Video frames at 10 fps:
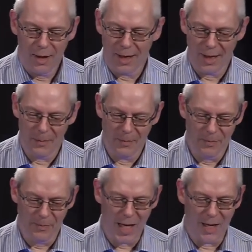
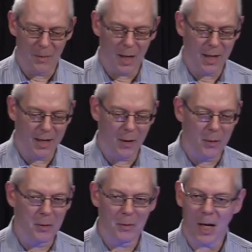And my
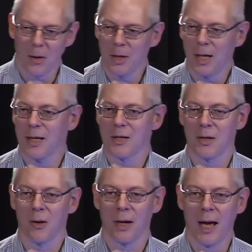Go coding is
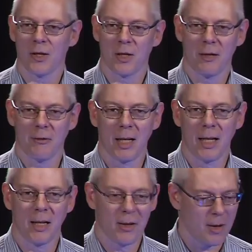not actually really
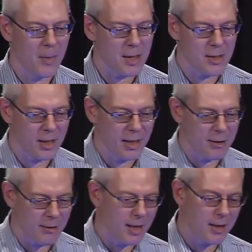idiomatically
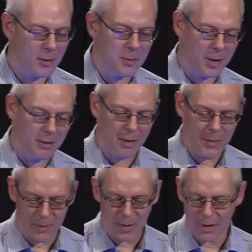correct Go
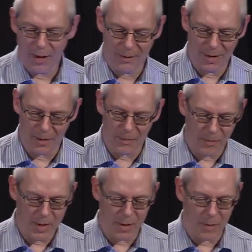programming, but
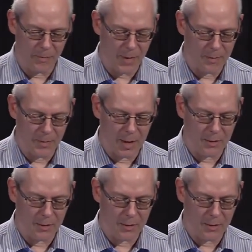so I'm